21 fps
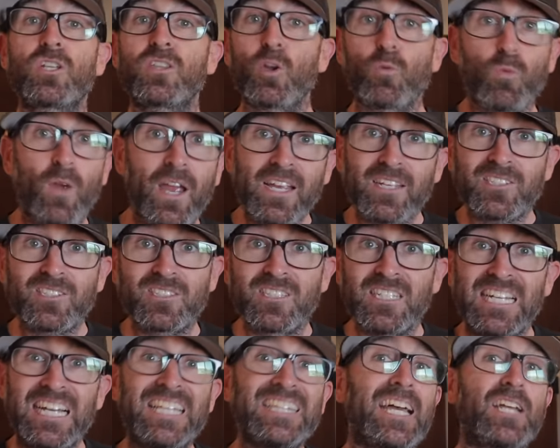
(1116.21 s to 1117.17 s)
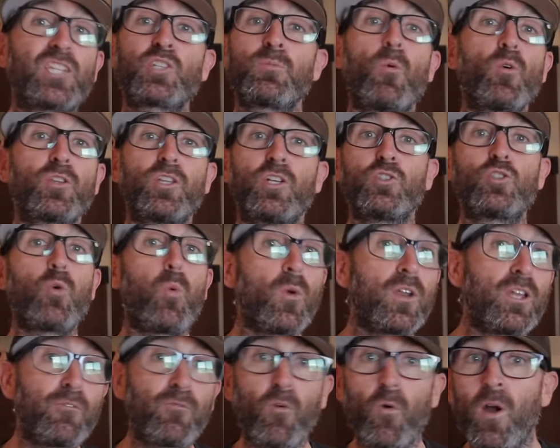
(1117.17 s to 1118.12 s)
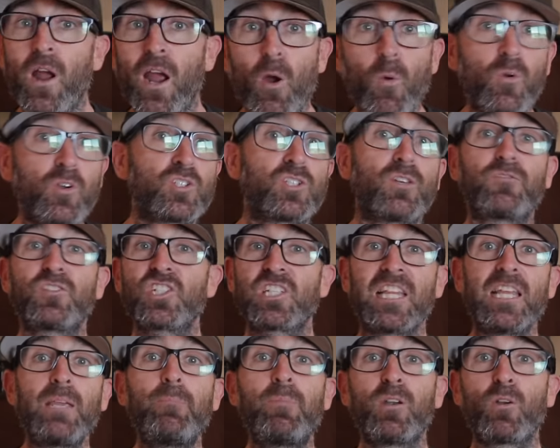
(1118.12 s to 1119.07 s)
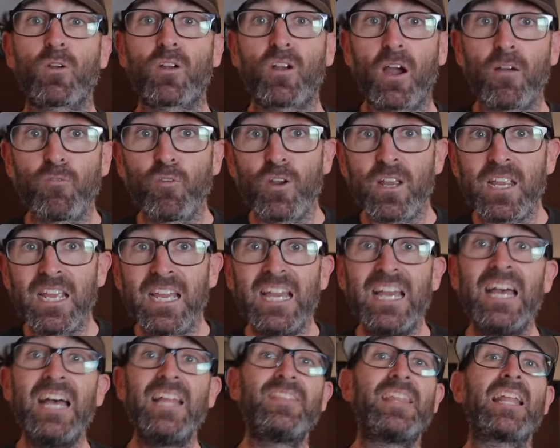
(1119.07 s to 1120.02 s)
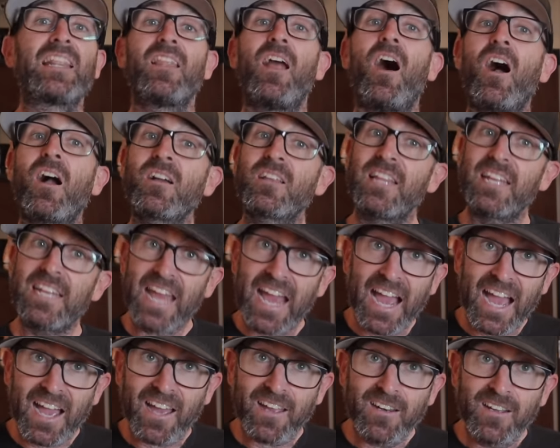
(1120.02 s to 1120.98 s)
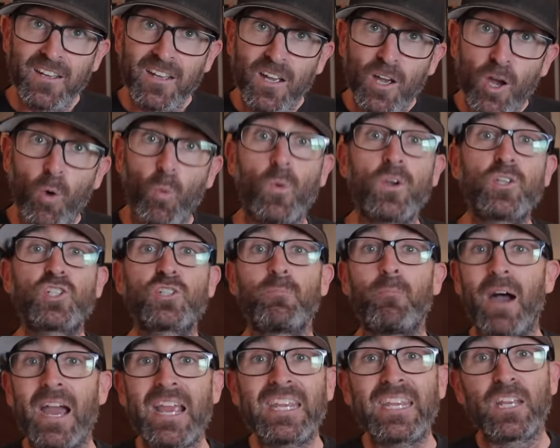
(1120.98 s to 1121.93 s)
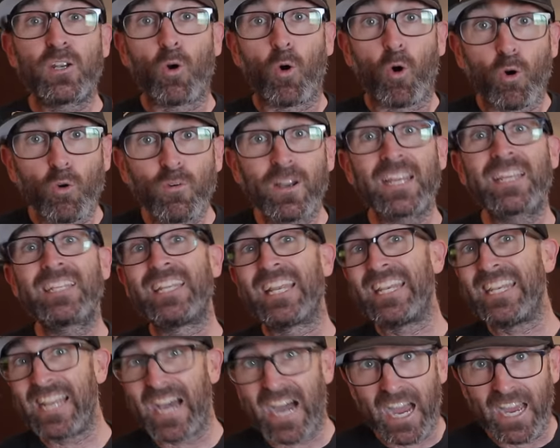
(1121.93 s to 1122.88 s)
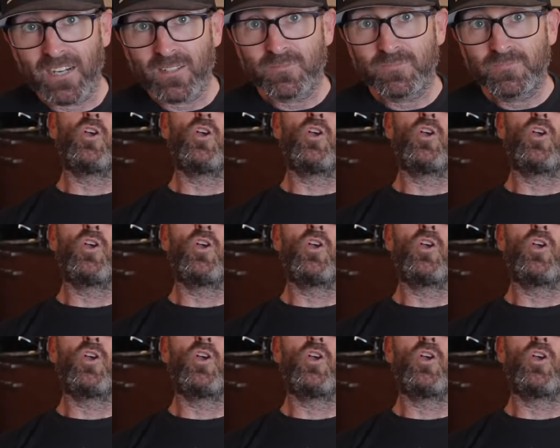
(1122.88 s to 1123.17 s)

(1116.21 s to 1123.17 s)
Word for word: of the race, that's more than 24 hours of sleep and recovery that Lachlan had, which Mike and Ulrich did not.